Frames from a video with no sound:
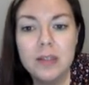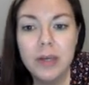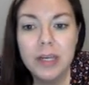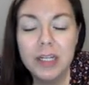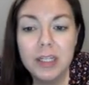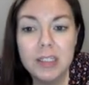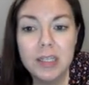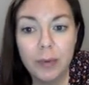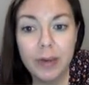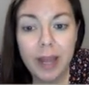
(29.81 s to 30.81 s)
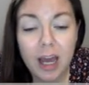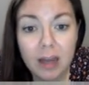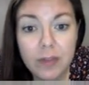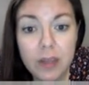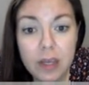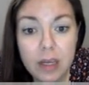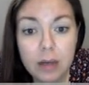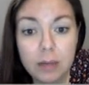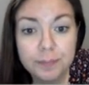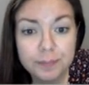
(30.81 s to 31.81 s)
So here at the top, we have the